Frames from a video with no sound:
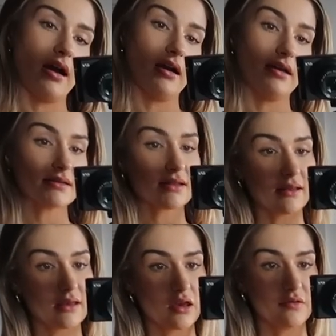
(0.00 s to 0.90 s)
and
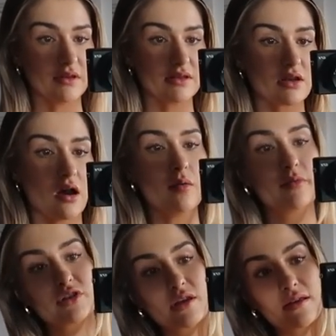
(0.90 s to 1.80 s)
slightly curved at the
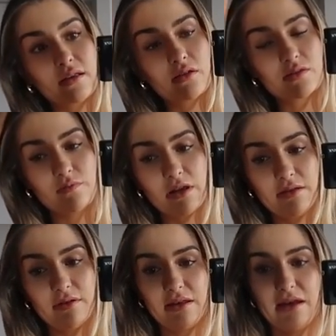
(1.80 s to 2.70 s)
top, which I think looks
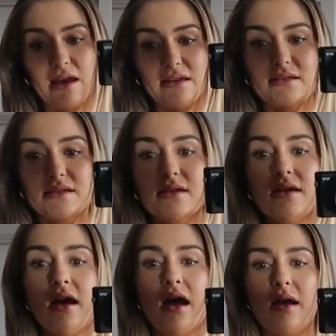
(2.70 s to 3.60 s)
really, really nice.
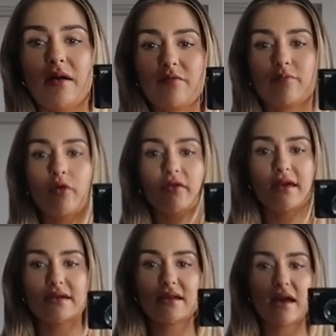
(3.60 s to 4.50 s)
I've put this